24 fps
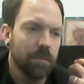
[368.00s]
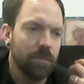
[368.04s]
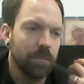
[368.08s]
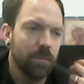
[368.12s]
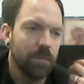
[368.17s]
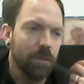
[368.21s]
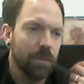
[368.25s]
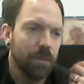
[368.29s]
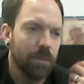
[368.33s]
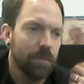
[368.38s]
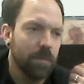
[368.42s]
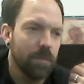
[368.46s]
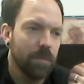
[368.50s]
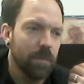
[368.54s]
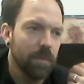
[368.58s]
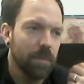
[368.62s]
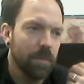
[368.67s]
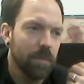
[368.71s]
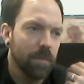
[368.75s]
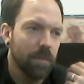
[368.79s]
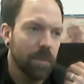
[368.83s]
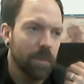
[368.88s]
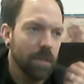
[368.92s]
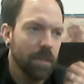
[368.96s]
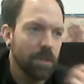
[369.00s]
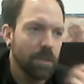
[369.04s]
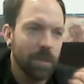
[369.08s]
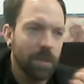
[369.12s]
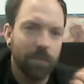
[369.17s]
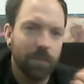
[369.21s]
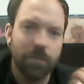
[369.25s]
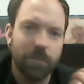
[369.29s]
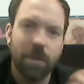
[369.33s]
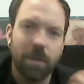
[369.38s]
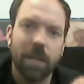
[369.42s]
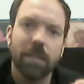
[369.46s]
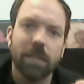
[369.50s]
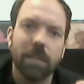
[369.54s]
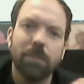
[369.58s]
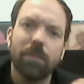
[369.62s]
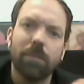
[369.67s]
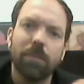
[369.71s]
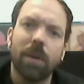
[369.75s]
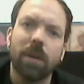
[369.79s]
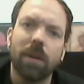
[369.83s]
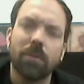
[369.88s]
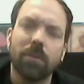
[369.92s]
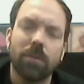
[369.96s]
from that you can find in
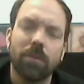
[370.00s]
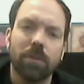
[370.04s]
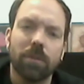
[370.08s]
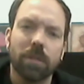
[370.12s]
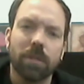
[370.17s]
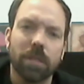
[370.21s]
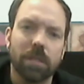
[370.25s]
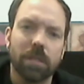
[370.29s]
punk rock